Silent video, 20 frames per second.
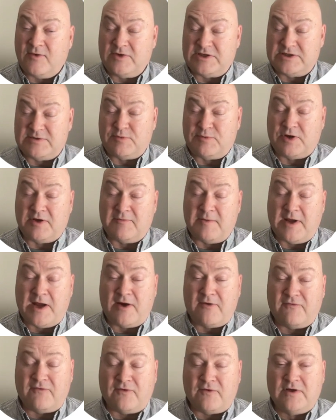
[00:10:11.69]
which is pretty
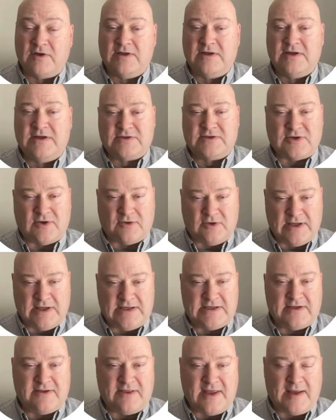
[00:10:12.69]
powerful. So I'll
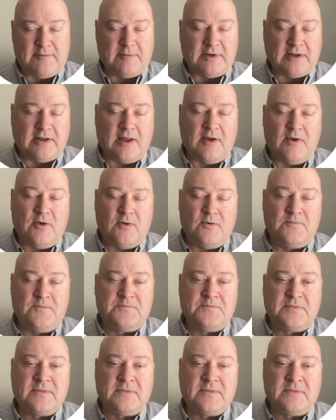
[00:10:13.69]
link to that below.